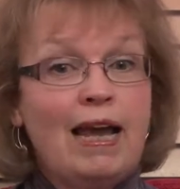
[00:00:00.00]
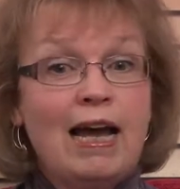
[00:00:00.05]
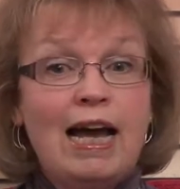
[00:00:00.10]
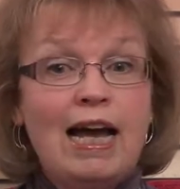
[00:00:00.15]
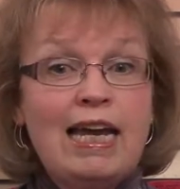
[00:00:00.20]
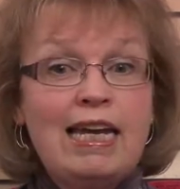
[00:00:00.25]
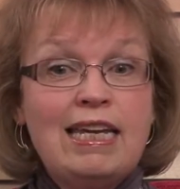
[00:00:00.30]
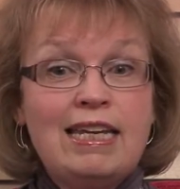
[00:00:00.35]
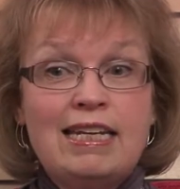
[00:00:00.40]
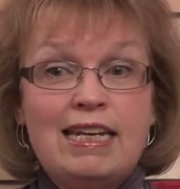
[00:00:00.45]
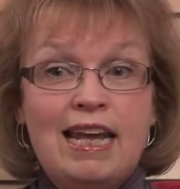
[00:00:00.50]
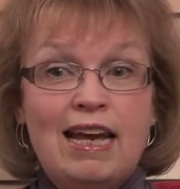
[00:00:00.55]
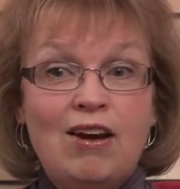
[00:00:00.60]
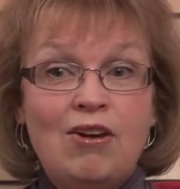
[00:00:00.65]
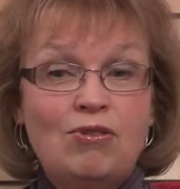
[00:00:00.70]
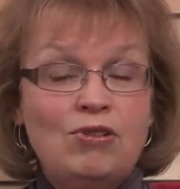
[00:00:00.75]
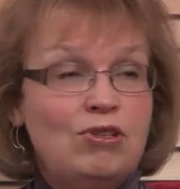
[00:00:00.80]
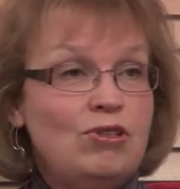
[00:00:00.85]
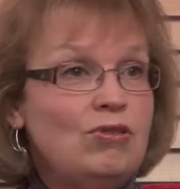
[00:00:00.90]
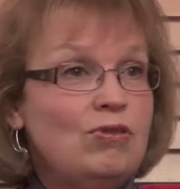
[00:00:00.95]
I can
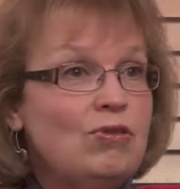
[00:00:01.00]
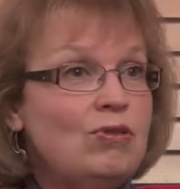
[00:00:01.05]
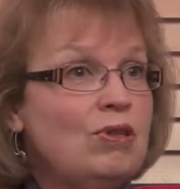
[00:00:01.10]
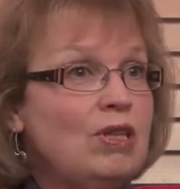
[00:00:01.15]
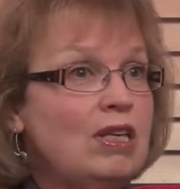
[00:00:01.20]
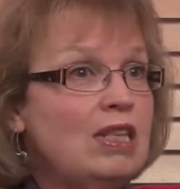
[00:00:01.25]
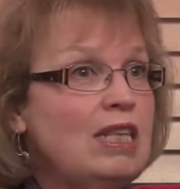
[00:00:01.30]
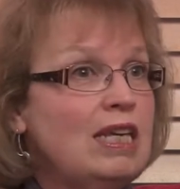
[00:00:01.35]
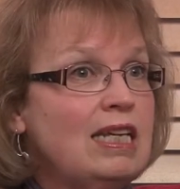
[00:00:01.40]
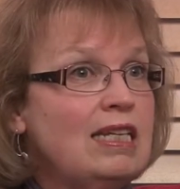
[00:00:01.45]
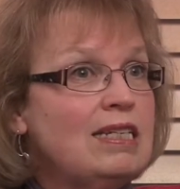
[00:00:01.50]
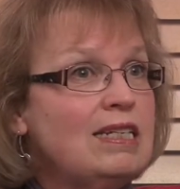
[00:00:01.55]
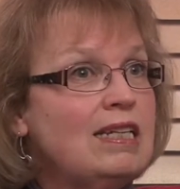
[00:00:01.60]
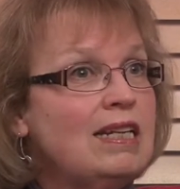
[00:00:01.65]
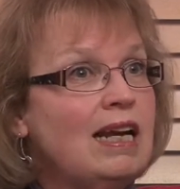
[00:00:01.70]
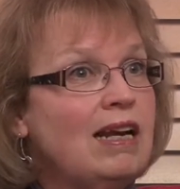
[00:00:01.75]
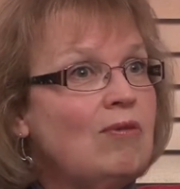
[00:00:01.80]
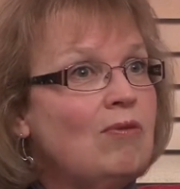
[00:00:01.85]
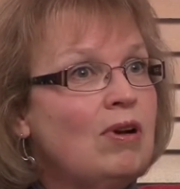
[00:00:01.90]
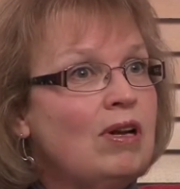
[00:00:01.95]
now do the things
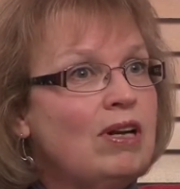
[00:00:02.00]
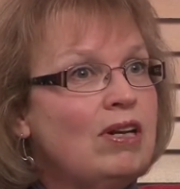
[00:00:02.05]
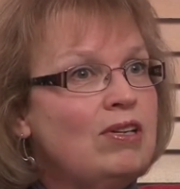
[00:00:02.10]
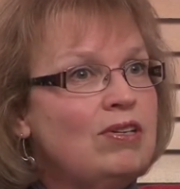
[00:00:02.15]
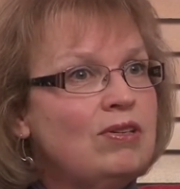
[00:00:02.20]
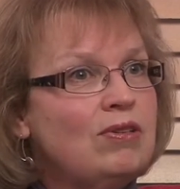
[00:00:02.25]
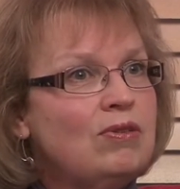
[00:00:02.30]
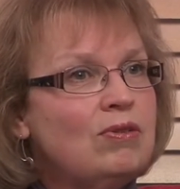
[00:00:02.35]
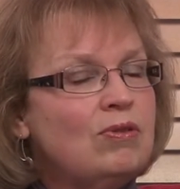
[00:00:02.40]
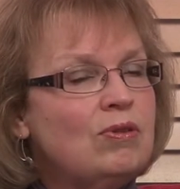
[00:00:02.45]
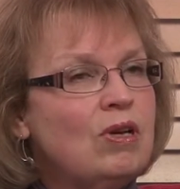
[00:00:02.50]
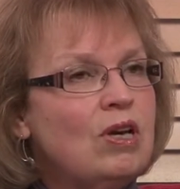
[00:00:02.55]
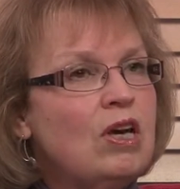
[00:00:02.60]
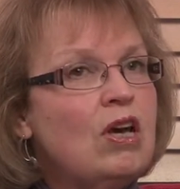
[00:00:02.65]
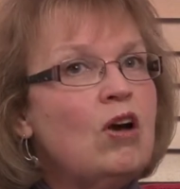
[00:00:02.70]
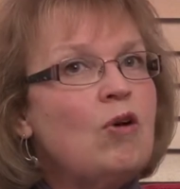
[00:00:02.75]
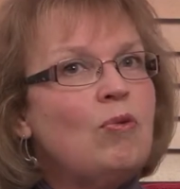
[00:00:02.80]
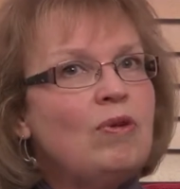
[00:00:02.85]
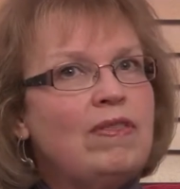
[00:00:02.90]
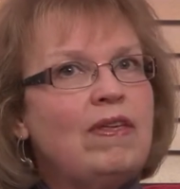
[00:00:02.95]
that I want to do
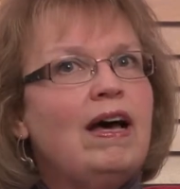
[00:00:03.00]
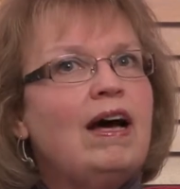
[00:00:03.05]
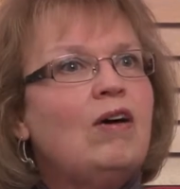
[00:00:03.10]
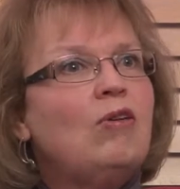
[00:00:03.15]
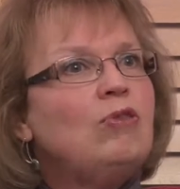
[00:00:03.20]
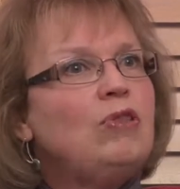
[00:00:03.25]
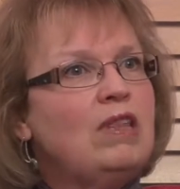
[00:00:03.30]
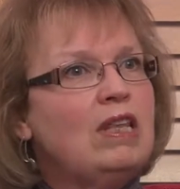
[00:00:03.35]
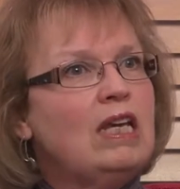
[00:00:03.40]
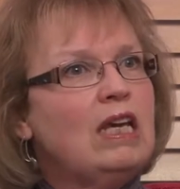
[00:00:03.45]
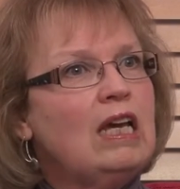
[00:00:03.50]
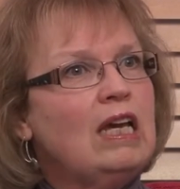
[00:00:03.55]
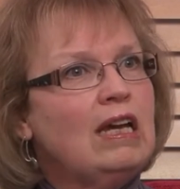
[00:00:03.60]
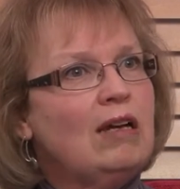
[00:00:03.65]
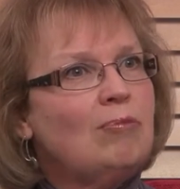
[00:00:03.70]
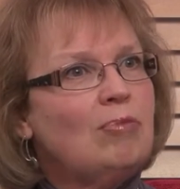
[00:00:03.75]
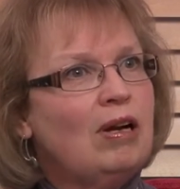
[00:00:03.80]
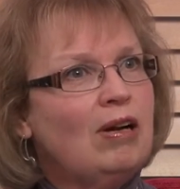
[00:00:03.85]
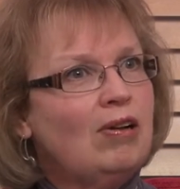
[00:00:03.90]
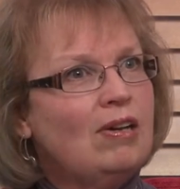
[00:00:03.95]
without
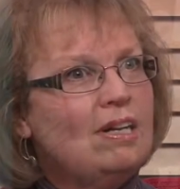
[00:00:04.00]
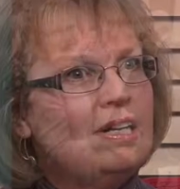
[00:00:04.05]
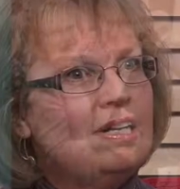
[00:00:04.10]
thinking about